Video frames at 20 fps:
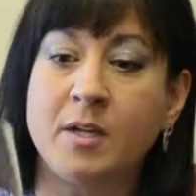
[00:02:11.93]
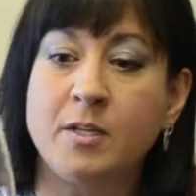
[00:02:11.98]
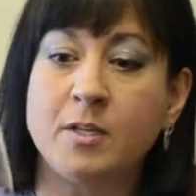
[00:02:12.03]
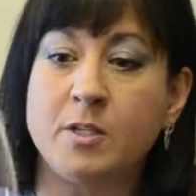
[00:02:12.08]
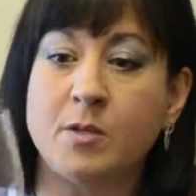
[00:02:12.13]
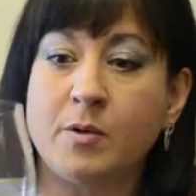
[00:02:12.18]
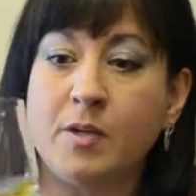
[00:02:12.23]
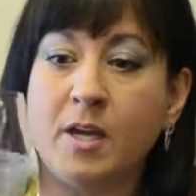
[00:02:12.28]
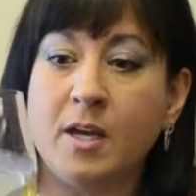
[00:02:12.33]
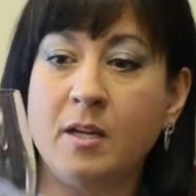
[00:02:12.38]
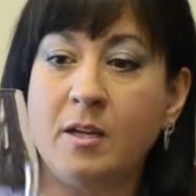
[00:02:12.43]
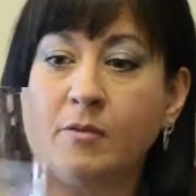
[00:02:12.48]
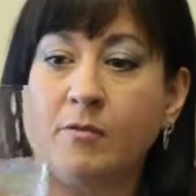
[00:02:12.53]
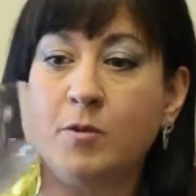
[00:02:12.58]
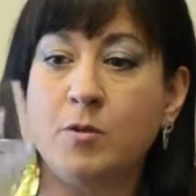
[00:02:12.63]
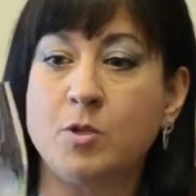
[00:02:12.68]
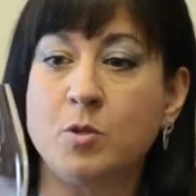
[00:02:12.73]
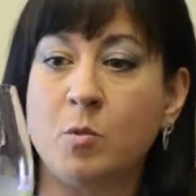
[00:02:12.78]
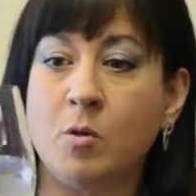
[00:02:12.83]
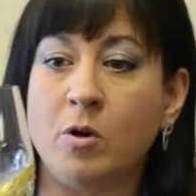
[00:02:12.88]
So again, if
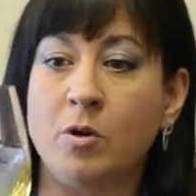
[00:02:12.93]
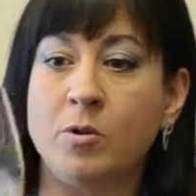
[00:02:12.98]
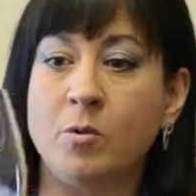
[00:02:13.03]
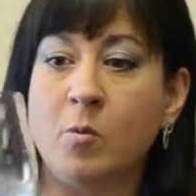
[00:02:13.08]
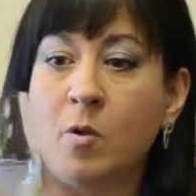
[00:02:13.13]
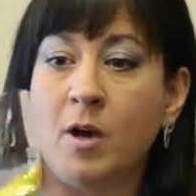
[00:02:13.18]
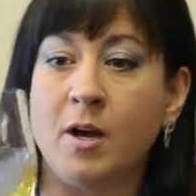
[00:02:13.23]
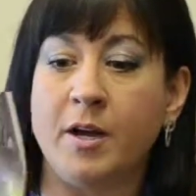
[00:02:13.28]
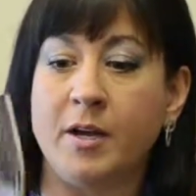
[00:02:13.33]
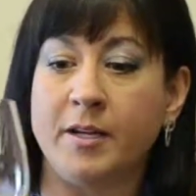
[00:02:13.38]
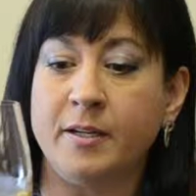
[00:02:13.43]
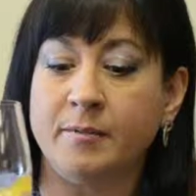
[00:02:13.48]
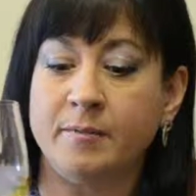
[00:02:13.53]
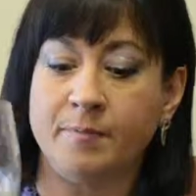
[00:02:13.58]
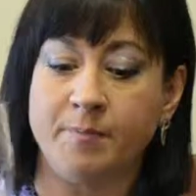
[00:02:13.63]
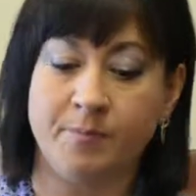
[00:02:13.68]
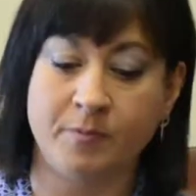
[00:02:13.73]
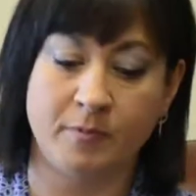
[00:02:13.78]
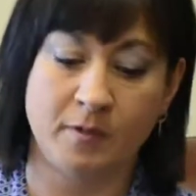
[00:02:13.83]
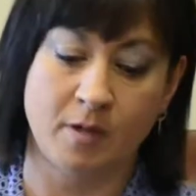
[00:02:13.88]
you swirl the
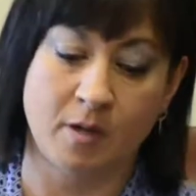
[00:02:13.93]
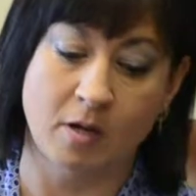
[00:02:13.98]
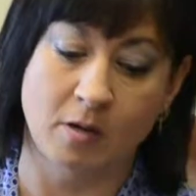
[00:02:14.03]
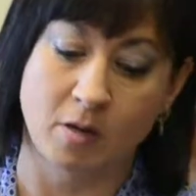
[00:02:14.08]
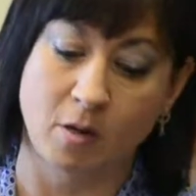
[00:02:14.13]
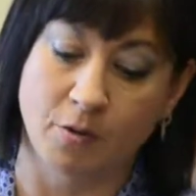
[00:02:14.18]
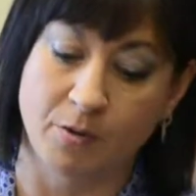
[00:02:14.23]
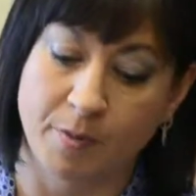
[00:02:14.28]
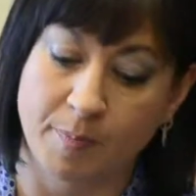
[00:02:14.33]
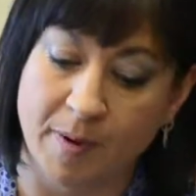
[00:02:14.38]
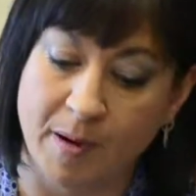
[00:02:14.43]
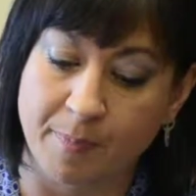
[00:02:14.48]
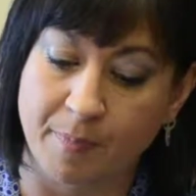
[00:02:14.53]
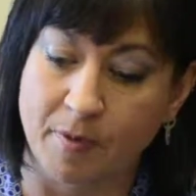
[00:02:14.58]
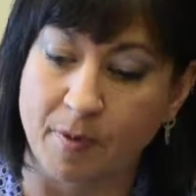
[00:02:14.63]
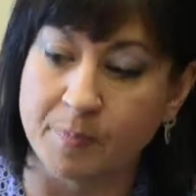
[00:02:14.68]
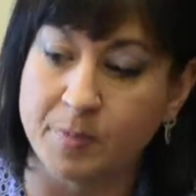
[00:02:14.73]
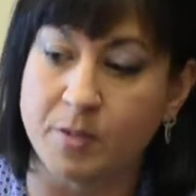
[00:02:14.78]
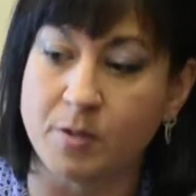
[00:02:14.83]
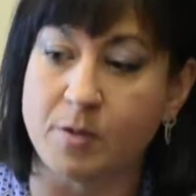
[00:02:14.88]
wine, I'll hold the paper
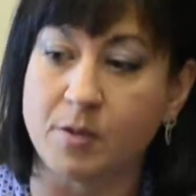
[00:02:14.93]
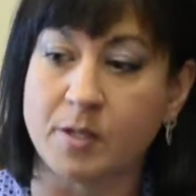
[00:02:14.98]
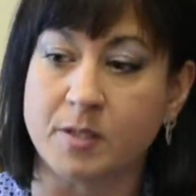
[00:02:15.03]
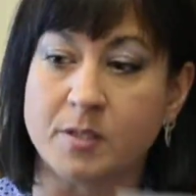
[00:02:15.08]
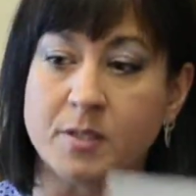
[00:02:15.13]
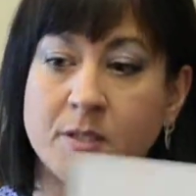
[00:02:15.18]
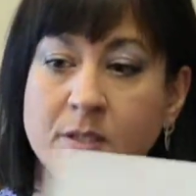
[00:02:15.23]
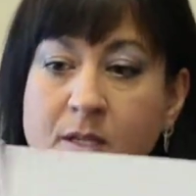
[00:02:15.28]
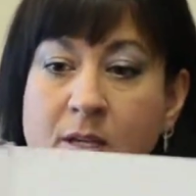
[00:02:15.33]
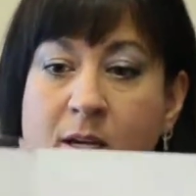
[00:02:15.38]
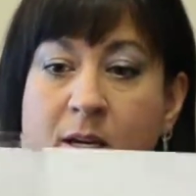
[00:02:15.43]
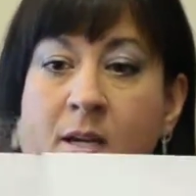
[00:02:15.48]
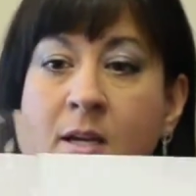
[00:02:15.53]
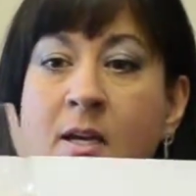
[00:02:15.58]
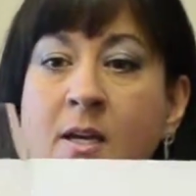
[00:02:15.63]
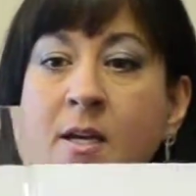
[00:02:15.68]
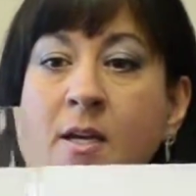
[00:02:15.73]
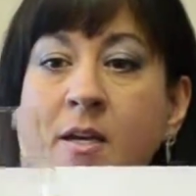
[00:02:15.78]
up so you can see.